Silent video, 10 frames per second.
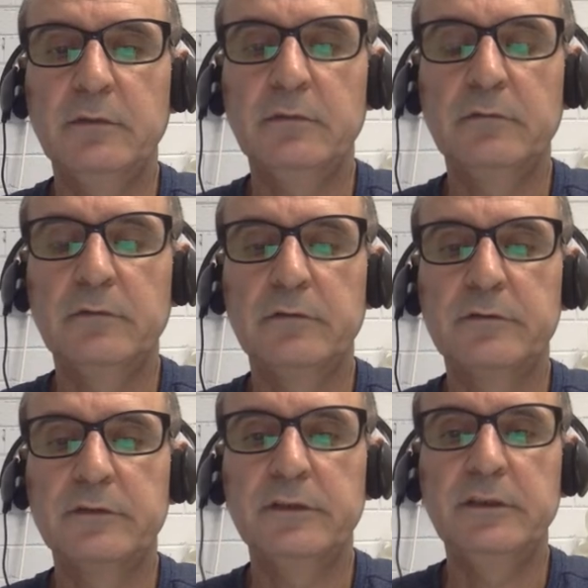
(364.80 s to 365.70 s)
We want to
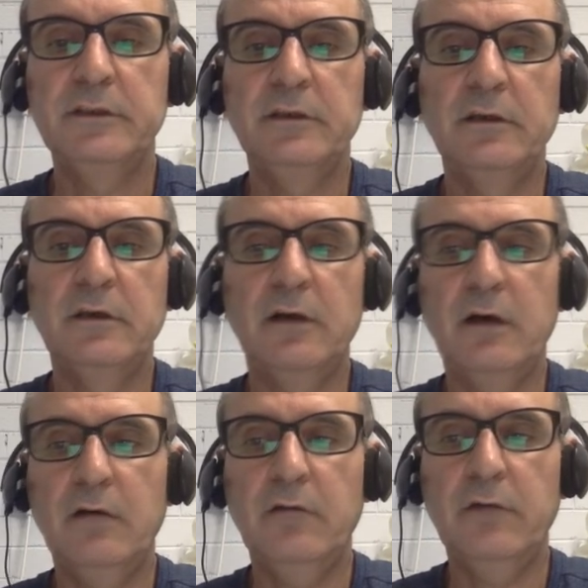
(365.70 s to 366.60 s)
see
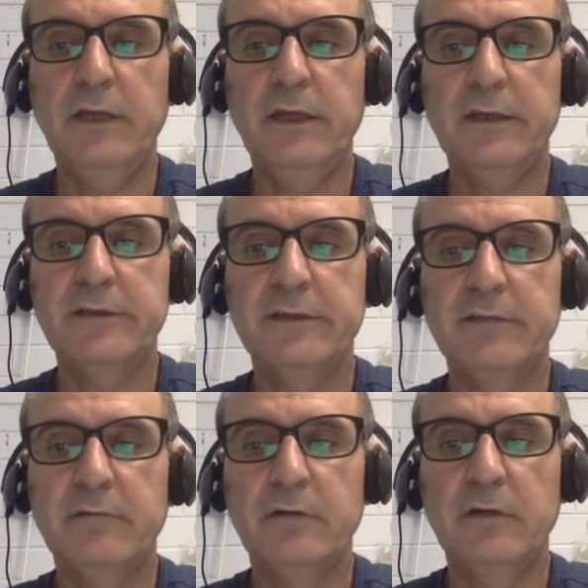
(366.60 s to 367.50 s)
how x
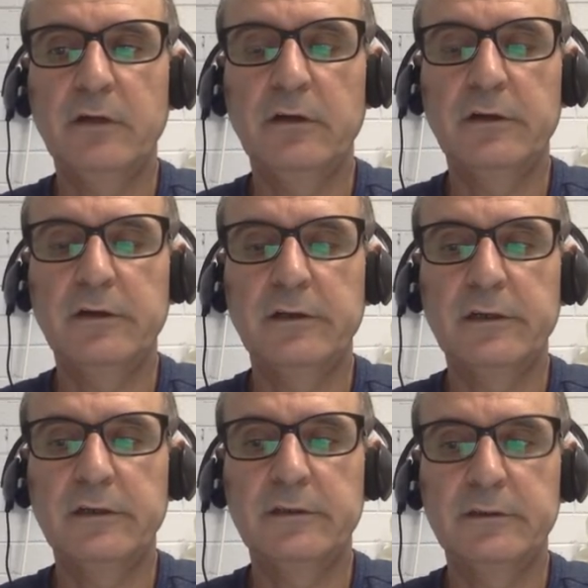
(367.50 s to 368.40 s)
and y are
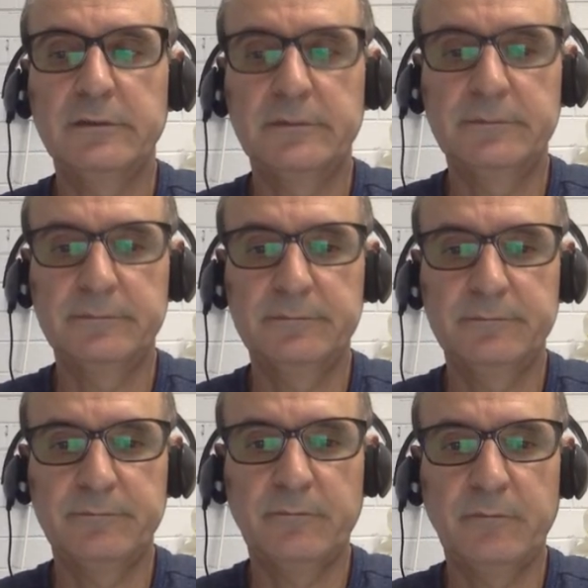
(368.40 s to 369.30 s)
related.
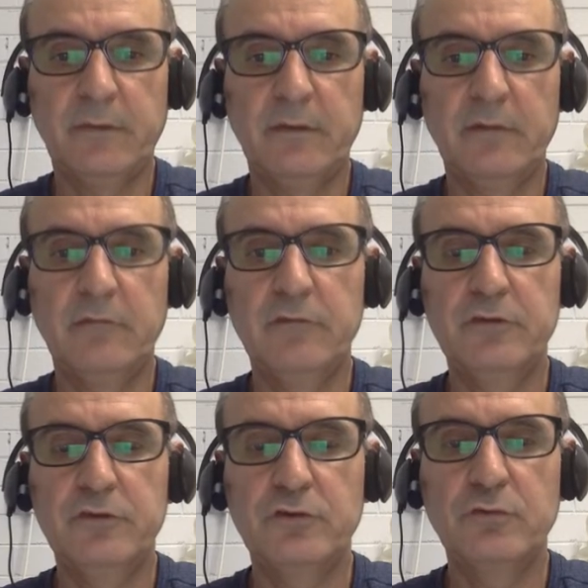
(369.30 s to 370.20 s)

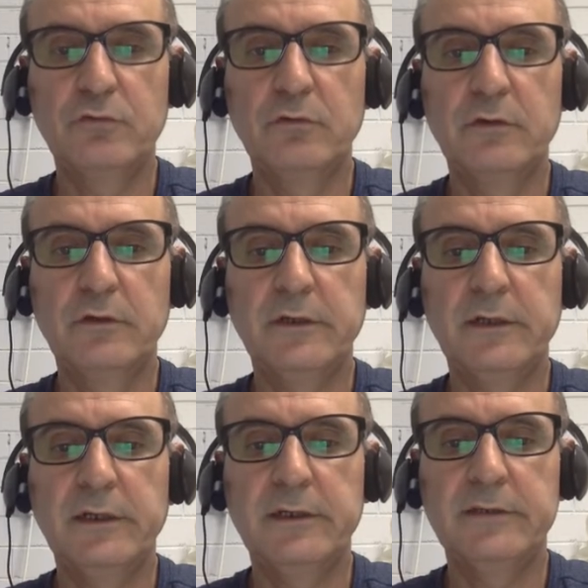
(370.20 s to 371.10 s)
Which rule
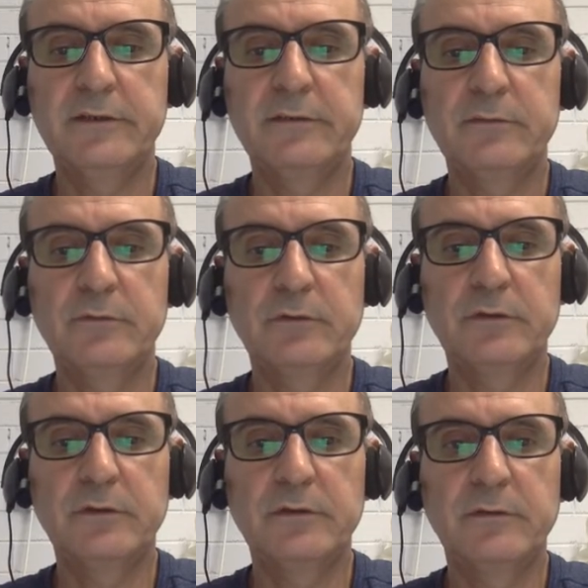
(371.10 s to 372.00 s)
relates them
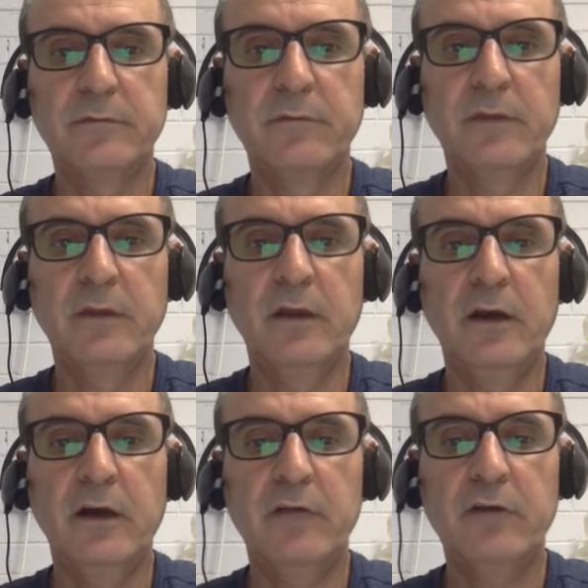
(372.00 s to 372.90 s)
together.
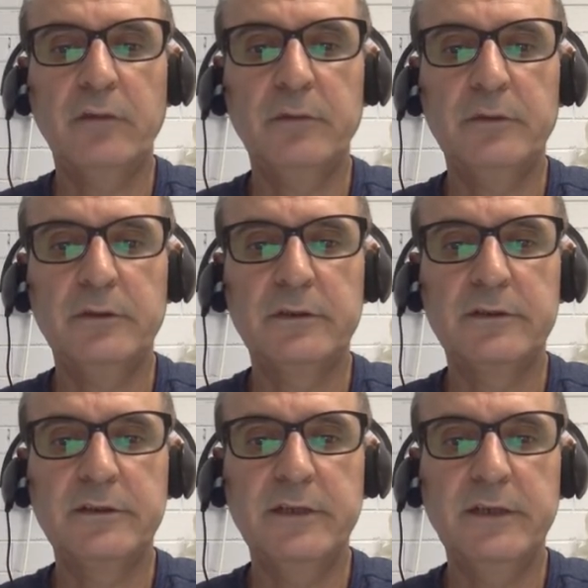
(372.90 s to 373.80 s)
I've copied
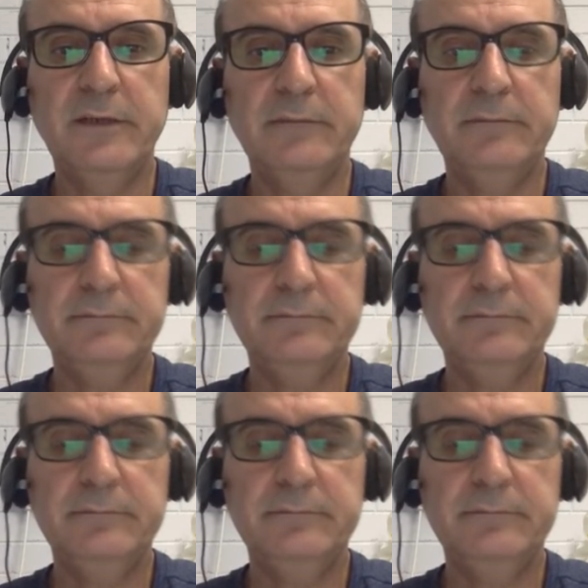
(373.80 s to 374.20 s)
this here.